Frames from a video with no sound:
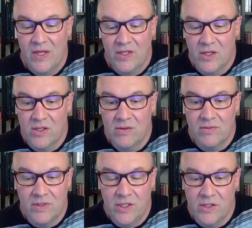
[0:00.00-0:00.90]
your
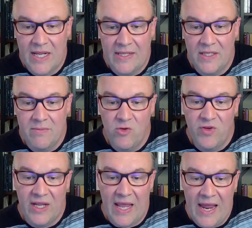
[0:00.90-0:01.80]
daily
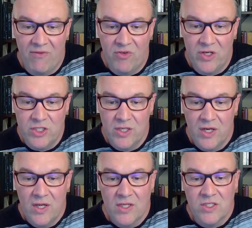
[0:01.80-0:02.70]
moving average.
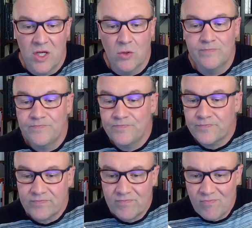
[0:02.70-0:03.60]
So
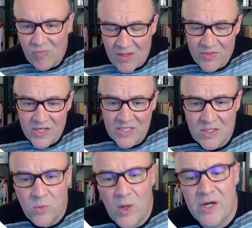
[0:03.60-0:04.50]
this
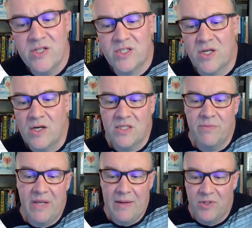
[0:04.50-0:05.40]
is where you start to
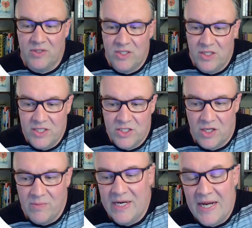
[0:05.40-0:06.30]
be able to
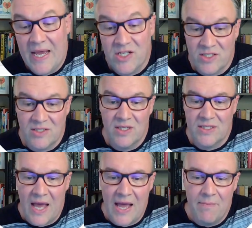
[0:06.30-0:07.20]
determine not just the
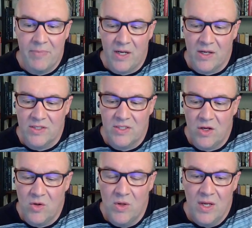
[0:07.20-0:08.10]
top, but
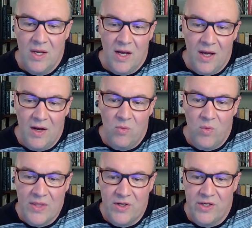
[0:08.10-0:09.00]
also
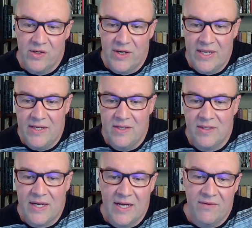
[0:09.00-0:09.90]
whether you're in
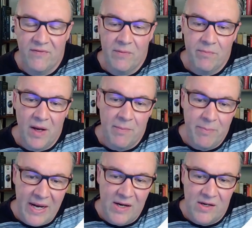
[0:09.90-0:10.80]
kind of a
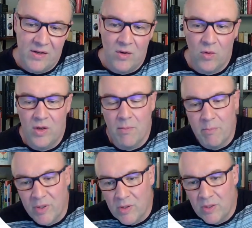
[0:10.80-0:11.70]
bear or a
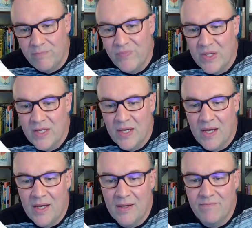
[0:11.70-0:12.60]
bull.
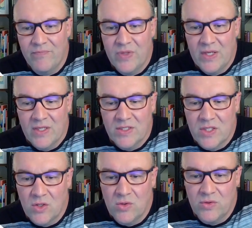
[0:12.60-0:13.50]

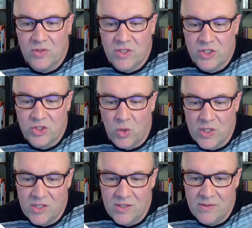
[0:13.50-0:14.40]
So the
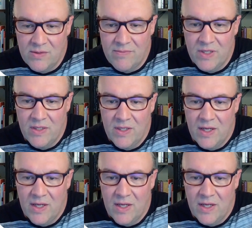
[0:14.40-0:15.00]
short-term